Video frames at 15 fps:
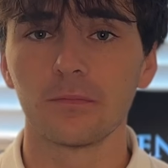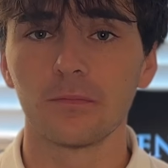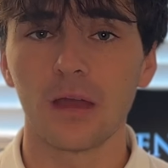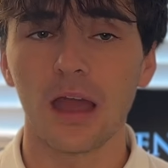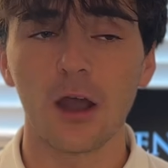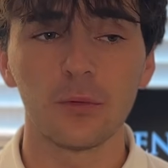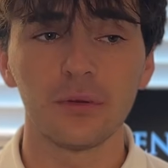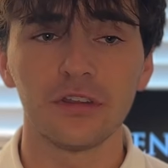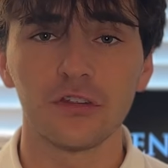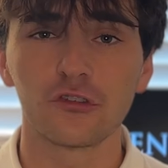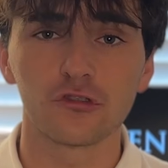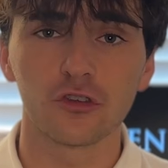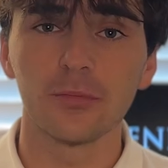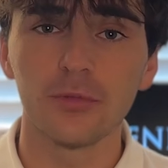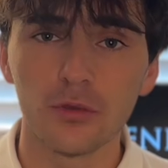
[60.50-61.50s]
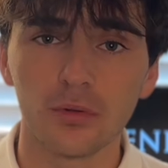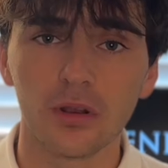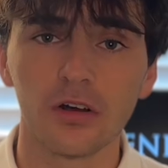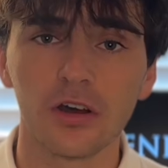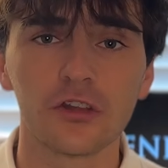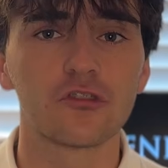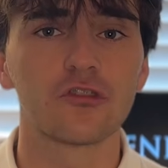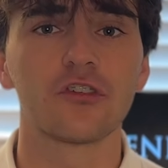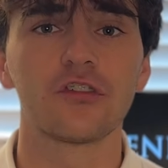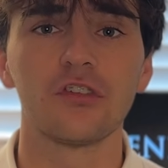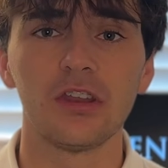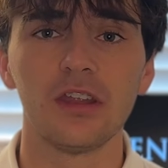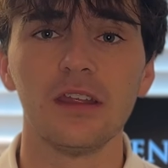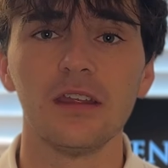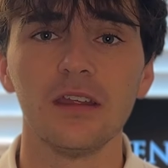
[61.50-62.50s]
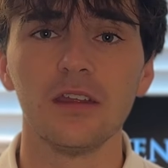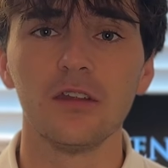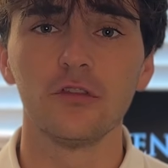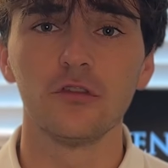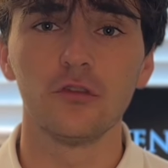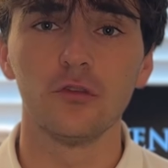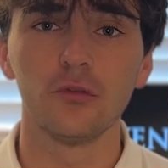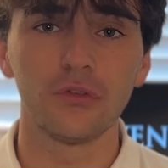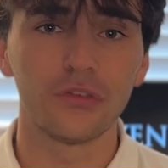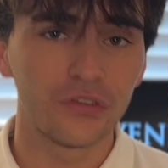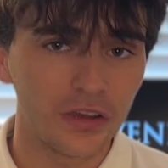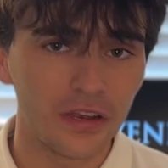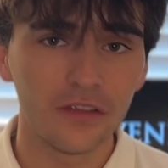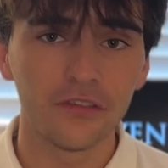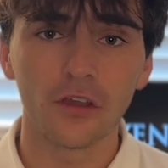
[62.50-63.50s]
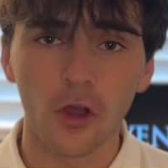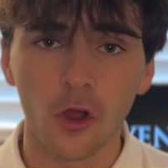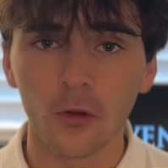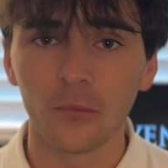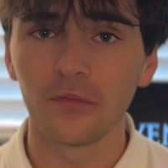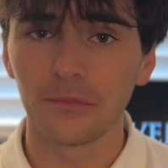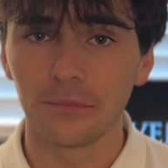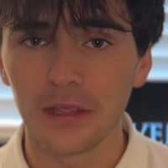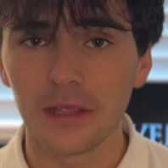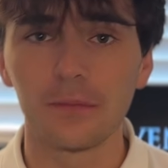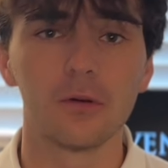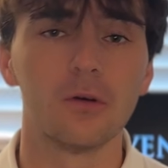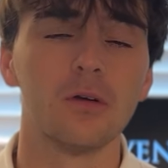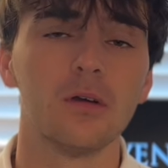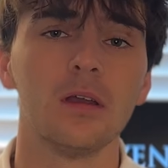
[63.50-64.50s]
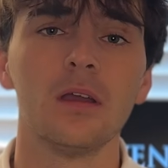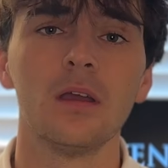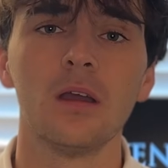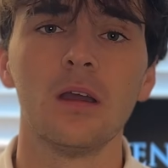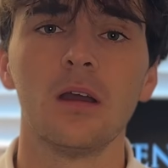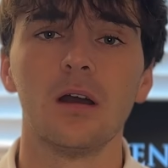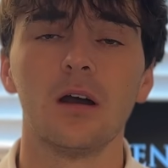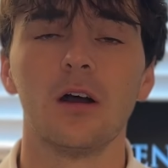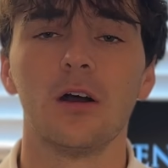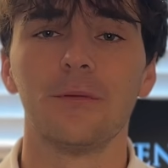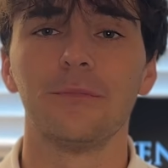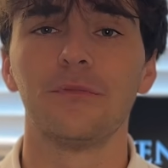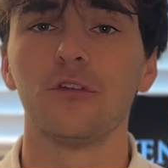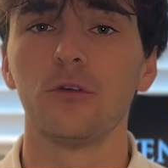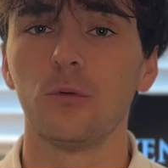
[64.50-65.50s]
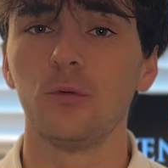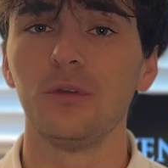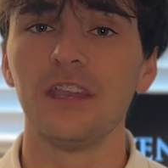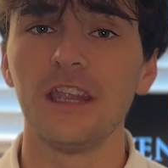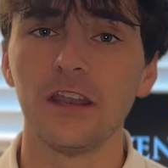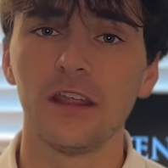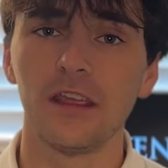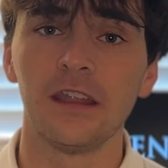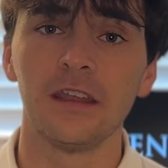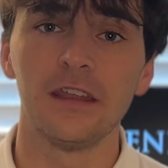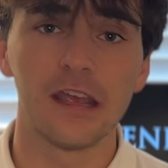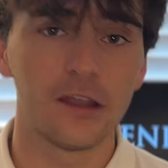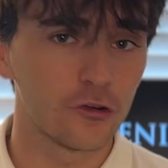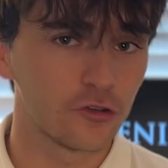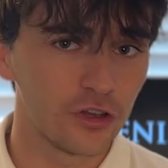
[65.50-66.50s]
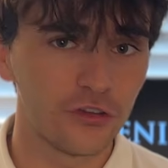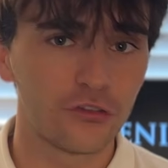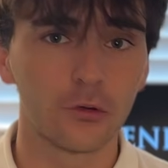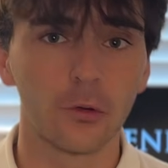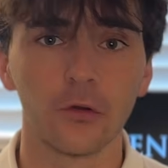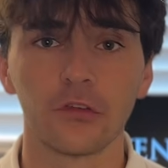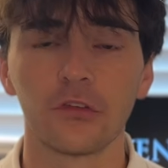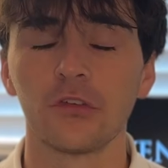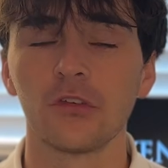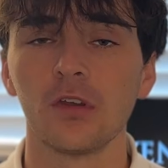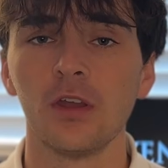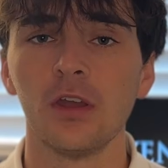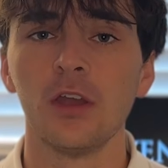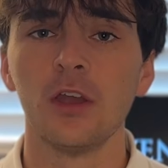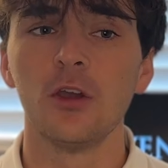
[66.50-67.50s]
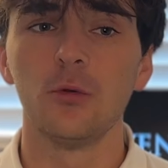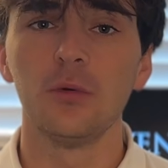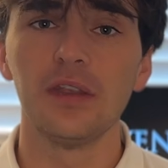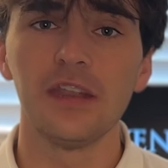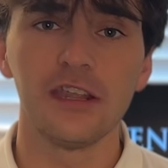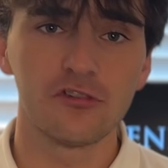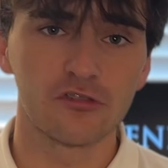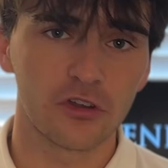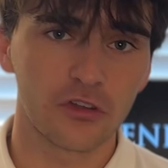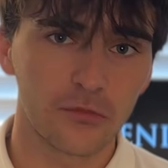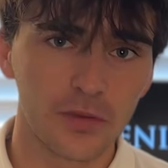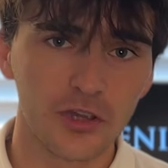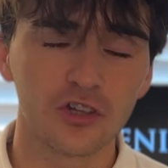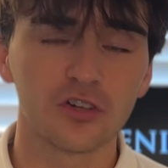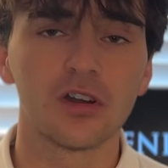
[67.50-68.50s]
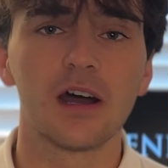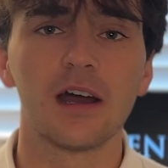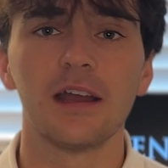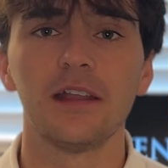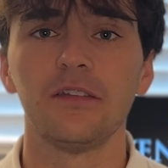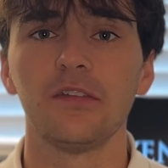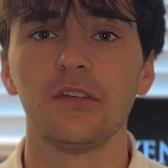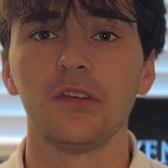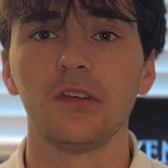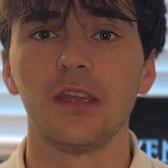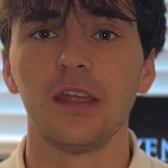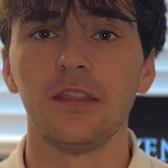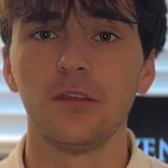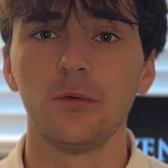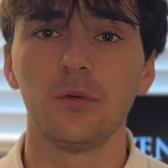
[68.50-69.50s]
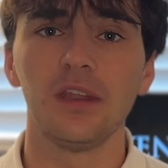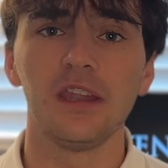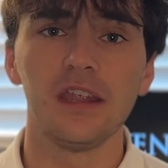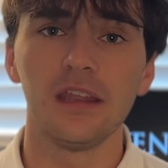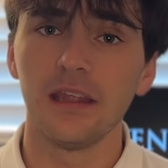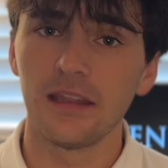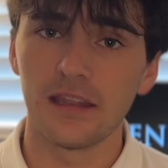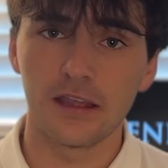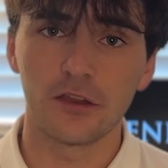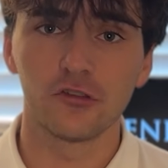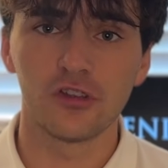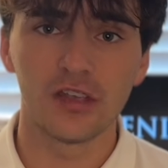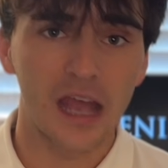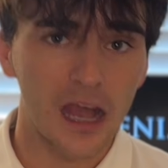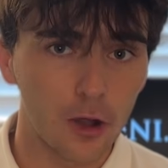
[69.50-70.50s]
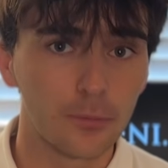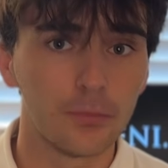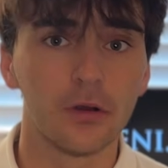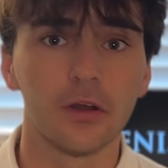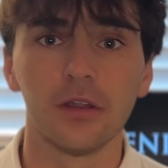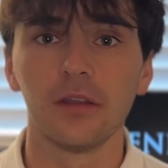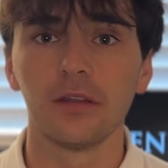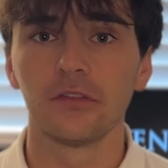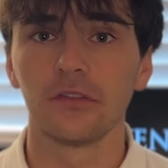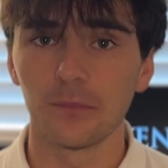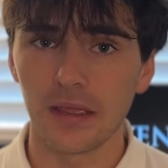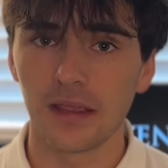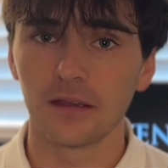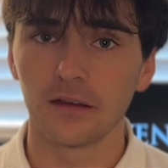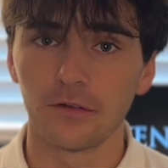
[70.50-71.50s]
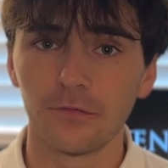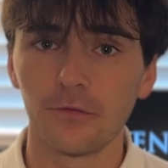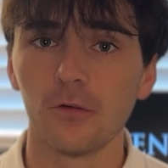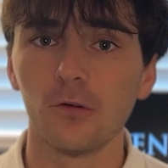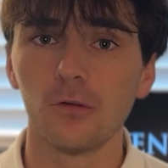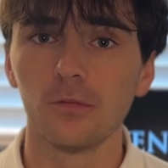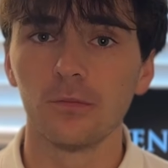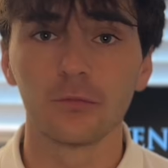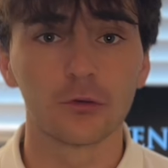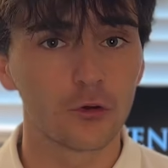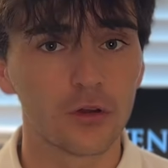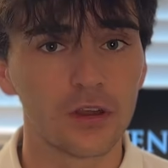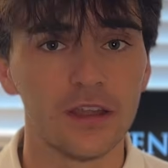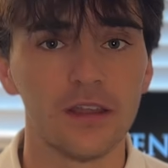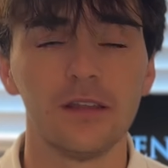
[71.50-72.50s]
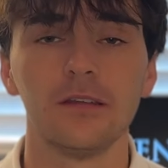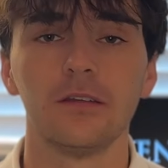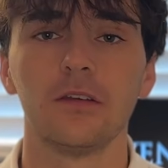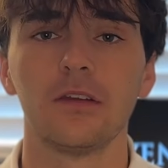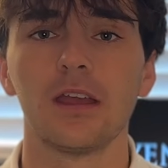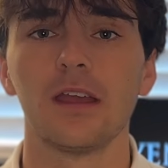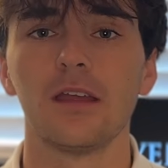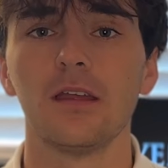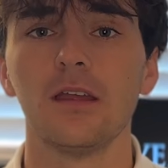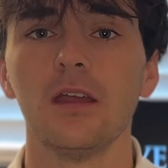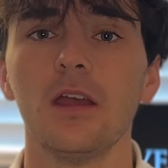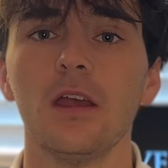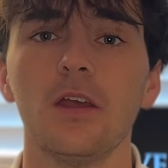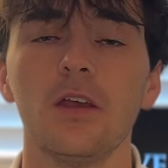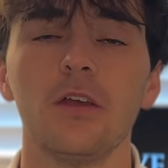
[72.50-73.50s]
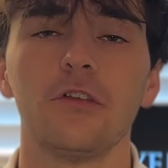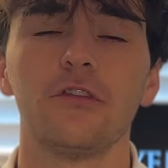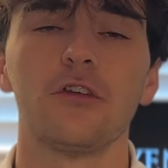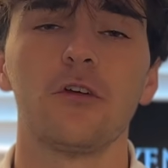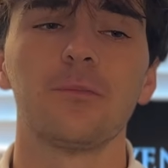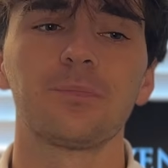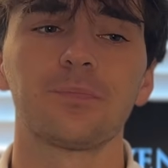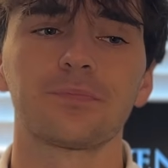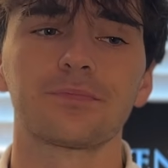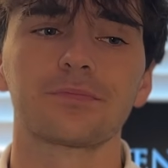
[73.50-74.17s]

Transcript: how we distribute electricity to cities, homes, and people. So we need an energy source, we need transmission lines, and then we need an energy output to make a full grid, okay? So